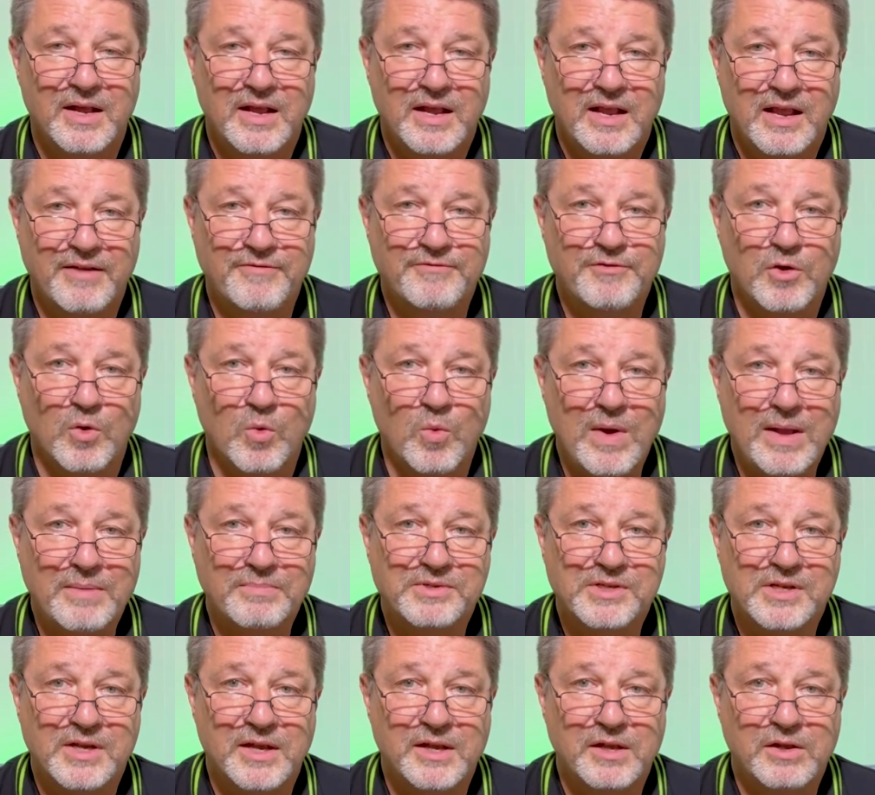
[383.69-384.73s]
If your
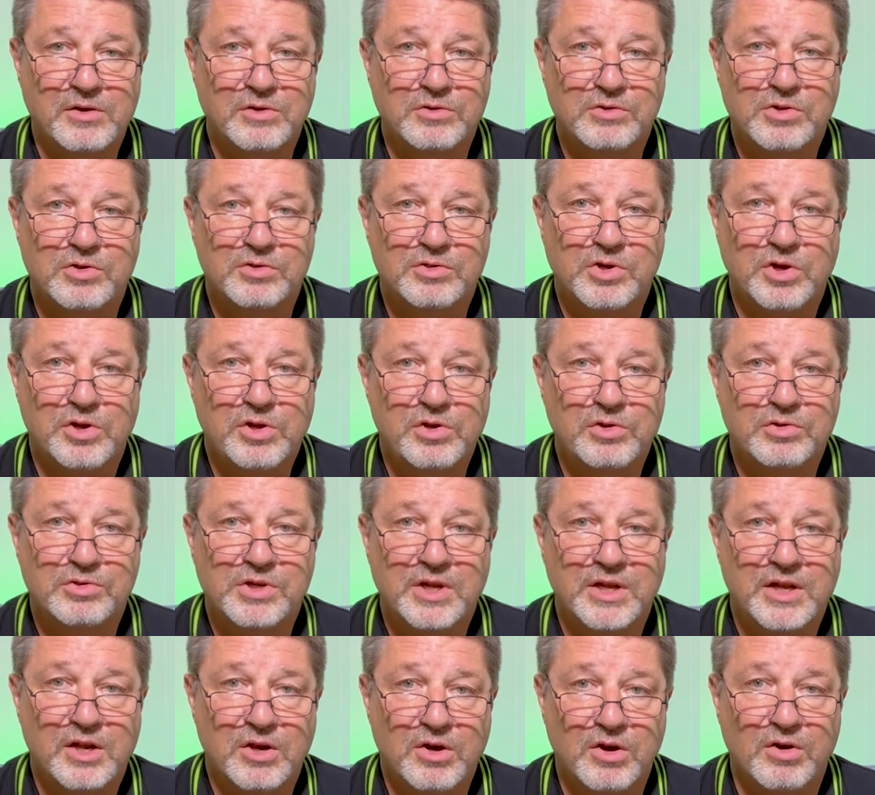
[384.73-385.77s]
website users are
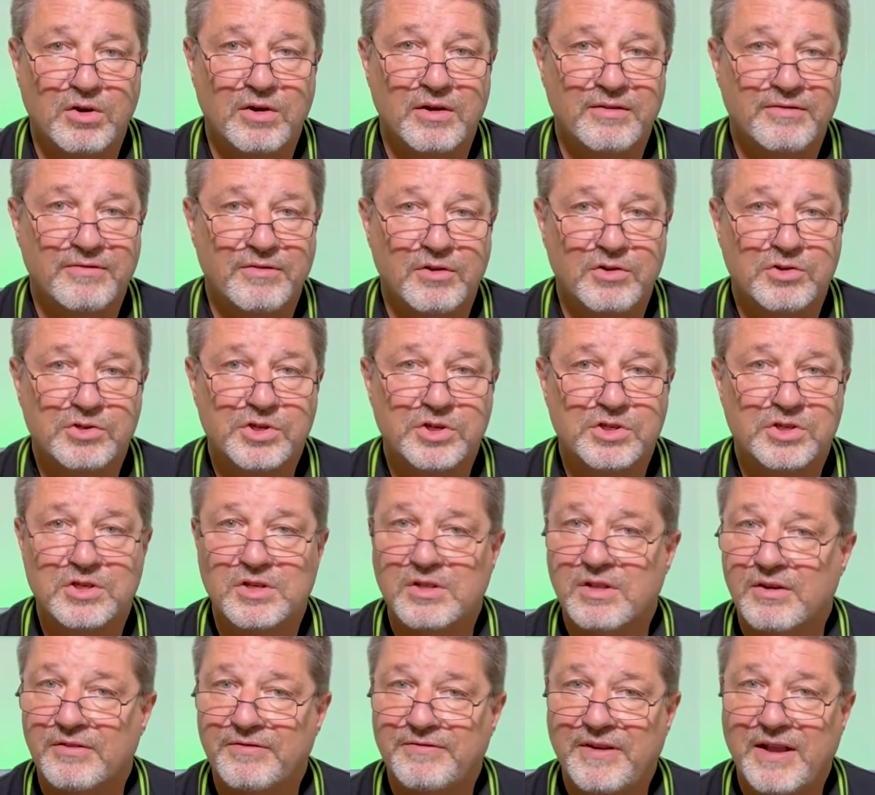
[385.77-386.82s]
using current versions of
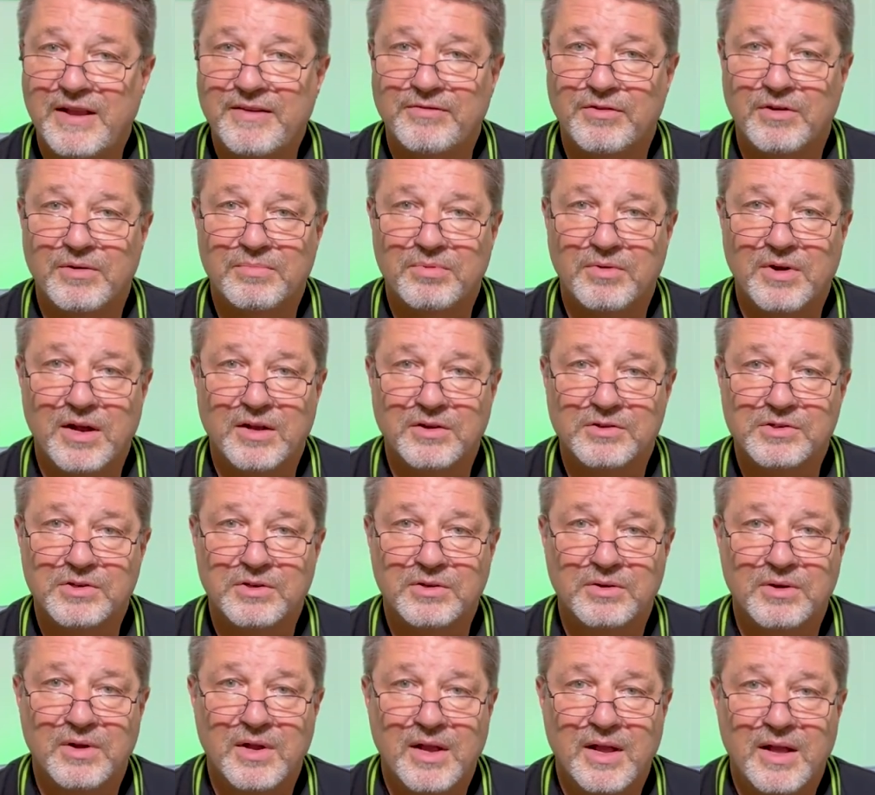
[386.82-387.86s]
their favorite
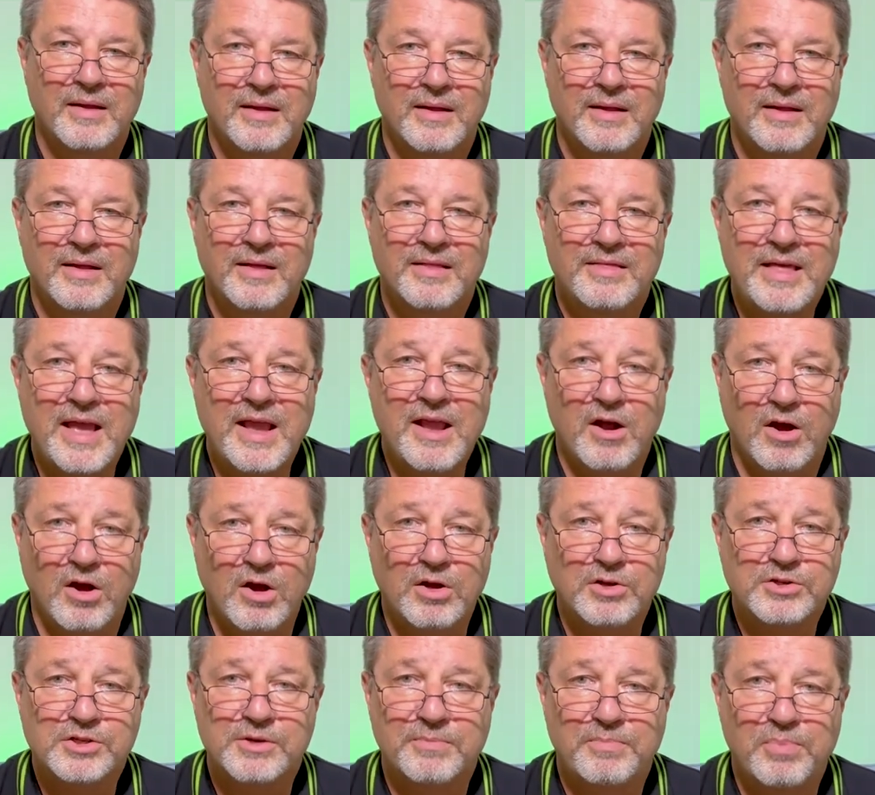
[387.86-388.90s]
browser, they
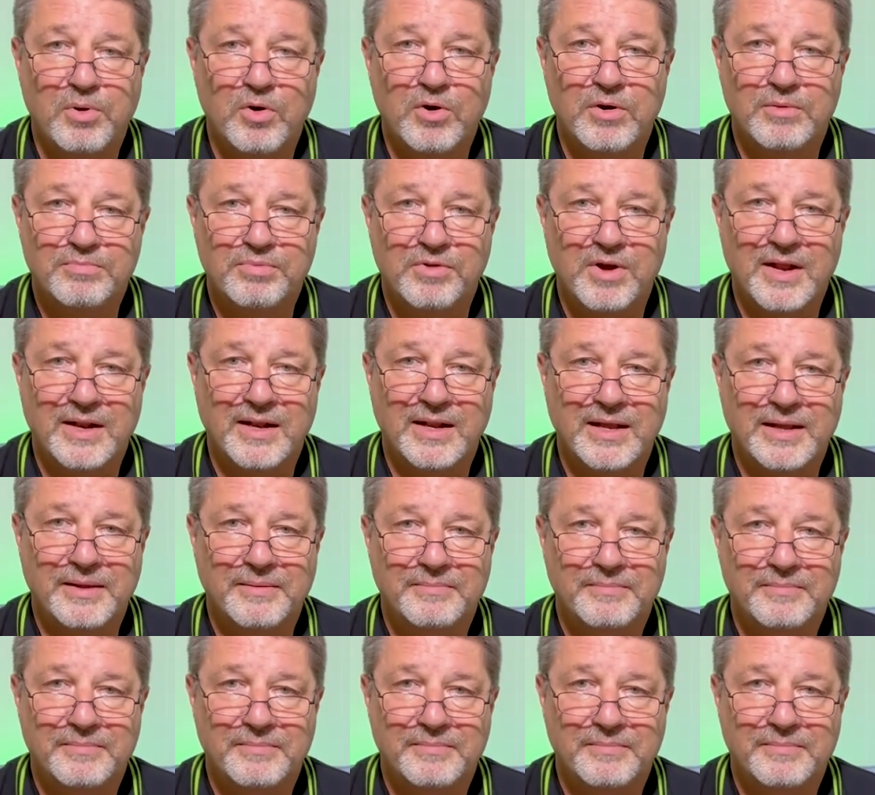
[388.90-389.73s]
all support Brotli.